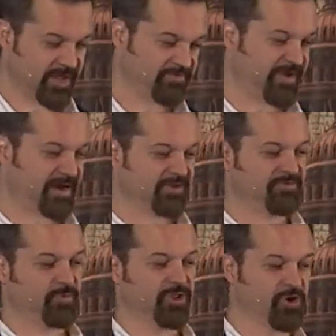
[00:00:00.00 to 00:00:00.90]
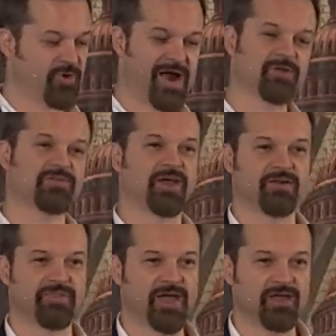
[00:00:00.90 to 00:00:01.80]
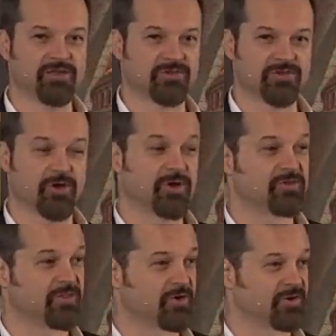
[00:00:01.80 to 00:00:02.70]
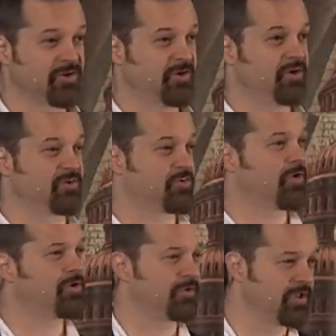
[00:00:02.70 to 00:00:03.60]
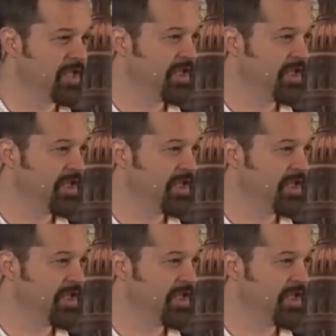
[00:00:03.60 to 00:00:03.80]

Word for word: In fact, if we go outside of that and just go into the historical